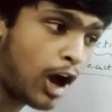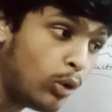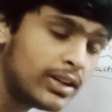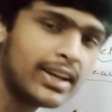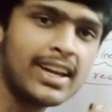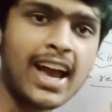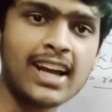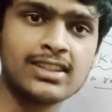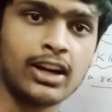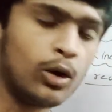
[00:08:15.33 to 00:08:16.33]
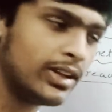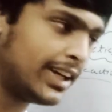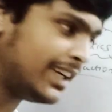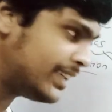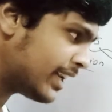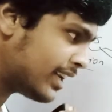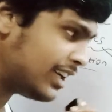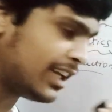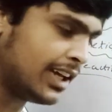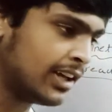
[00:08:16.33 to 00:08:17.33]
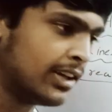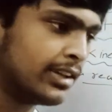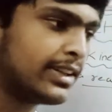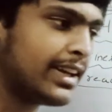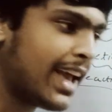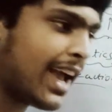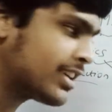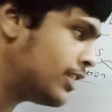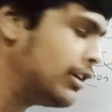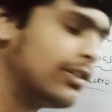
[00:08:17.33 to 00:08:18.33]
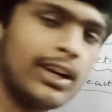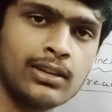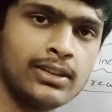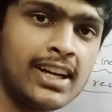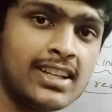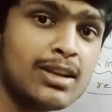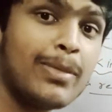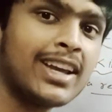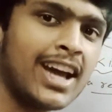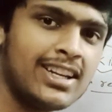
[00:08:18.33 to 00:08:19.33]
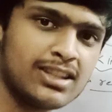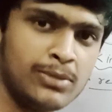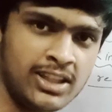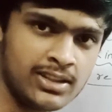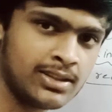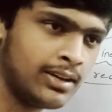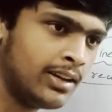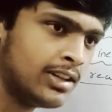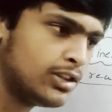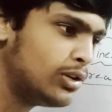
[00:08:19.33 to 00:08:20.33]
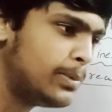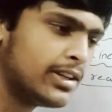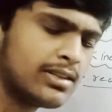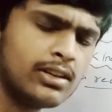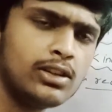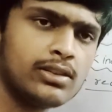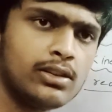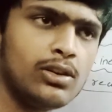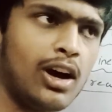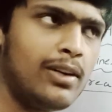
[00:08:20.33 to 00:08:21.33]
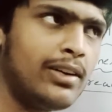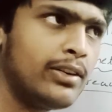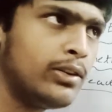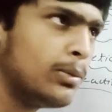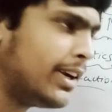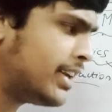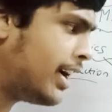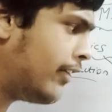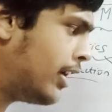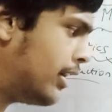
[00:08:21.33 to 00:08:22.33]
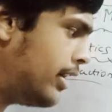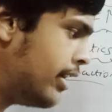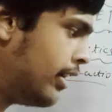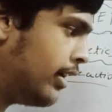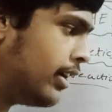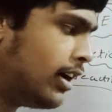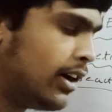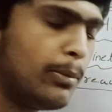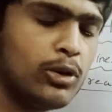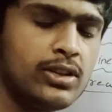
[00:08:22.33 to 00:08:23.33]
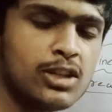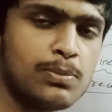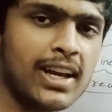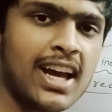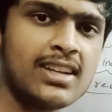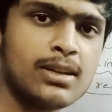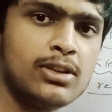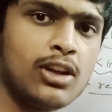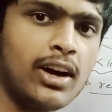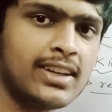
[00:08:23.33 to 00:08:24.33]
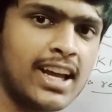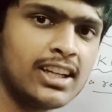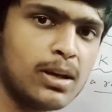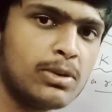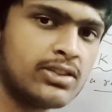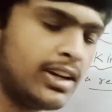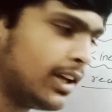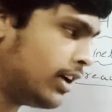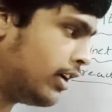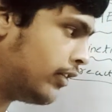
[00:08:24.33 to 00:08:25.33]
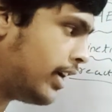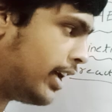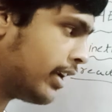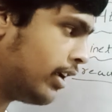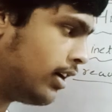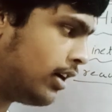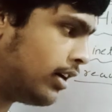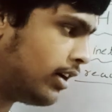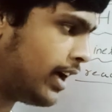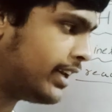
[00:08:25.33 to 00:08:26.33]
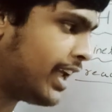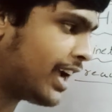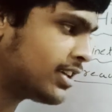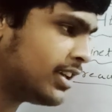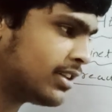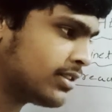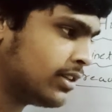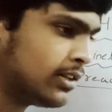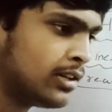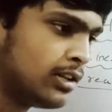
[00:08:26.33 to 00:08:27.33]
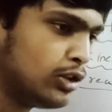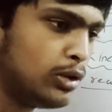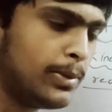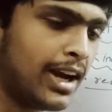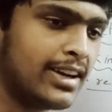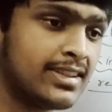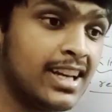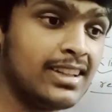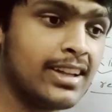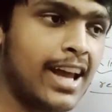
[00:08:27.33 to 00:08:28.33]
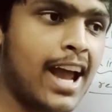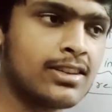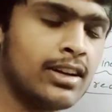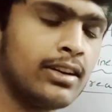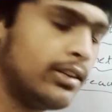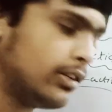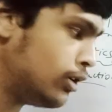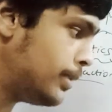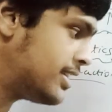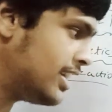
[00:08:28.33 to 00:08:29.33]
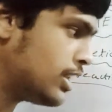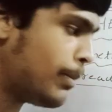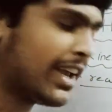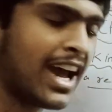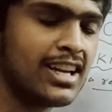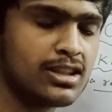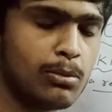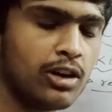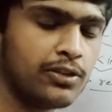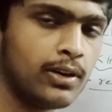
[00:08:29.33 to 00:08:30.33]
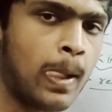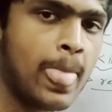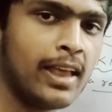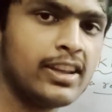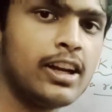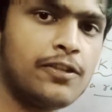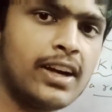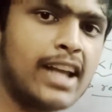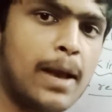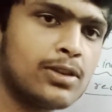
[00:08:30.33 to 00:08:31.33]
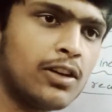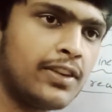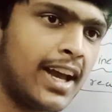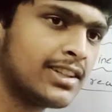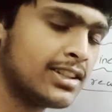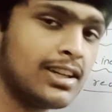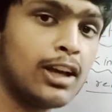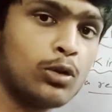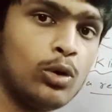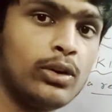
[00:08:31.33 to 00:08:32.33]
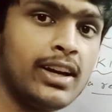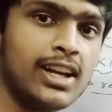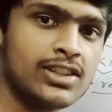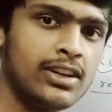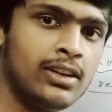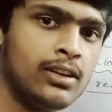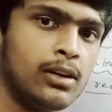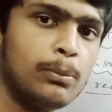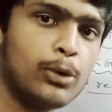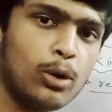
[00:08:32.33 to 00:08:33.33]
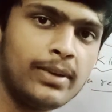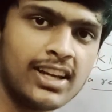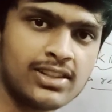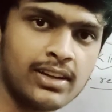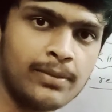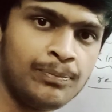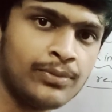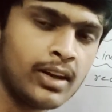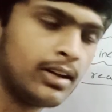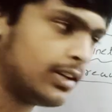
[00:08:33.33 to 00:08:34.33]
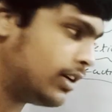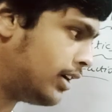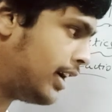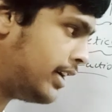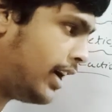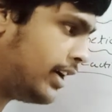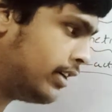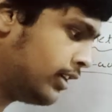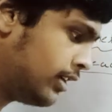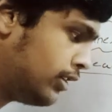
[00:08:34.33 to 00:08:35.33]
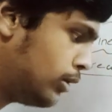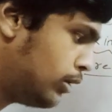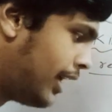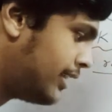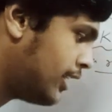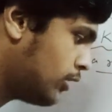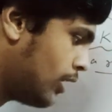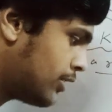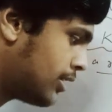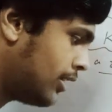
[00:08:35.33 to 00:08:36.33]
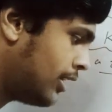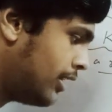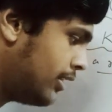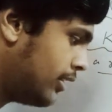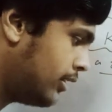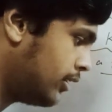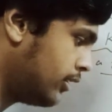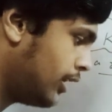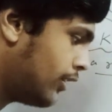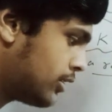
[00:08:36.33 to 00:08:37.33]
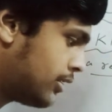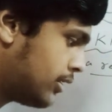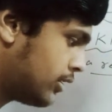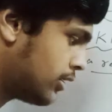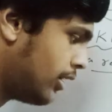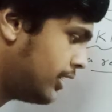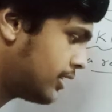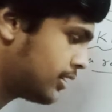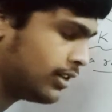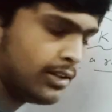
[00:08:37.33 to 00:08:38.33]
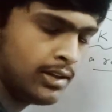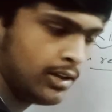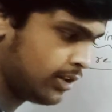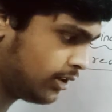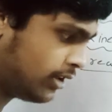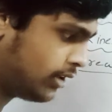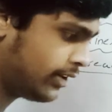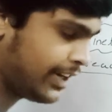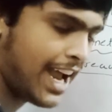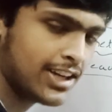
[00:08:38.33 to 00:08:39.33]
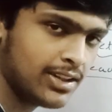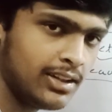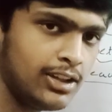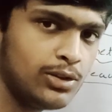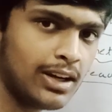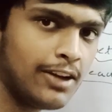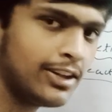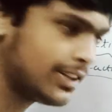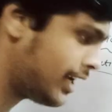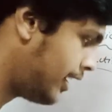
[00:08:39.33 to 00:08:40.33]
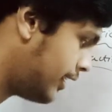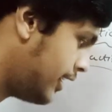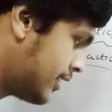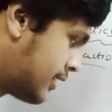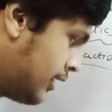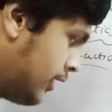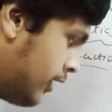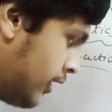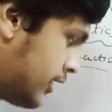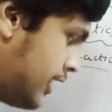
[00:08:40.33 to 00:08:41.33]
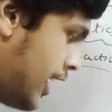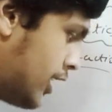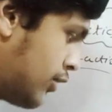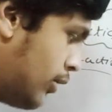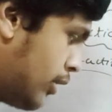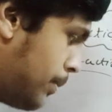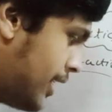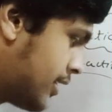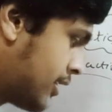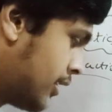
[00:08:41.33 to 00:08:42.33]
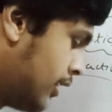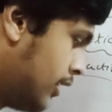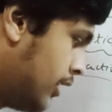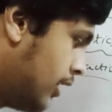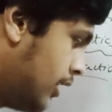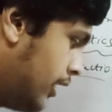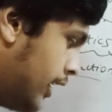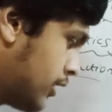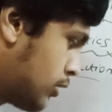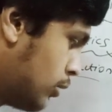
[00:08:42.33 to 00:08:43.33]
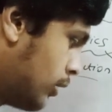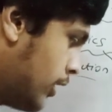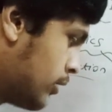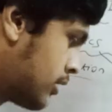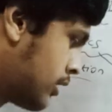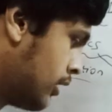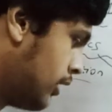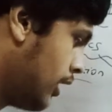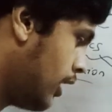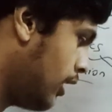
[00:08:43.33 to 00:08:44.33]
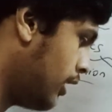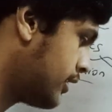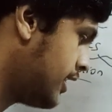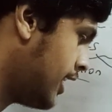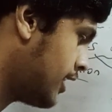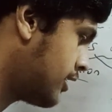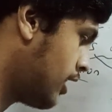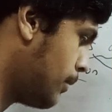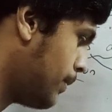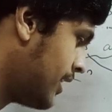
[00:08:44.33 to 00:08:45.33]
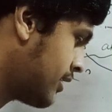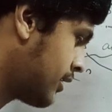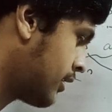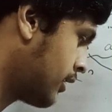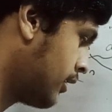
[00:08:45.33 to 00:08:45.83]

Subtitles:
the reaction, internally the reaction will work. That is the mechanism means. You might have heard about this mechanism in the organic chemistry, where a reaction is you will be seeing the reaction. You will be seeing the mechanism of the different types of reactions like chlorination, bromination, and I think you have saw this reaction in your 11th grade. That is CH4 plus X2 gives CH3 plus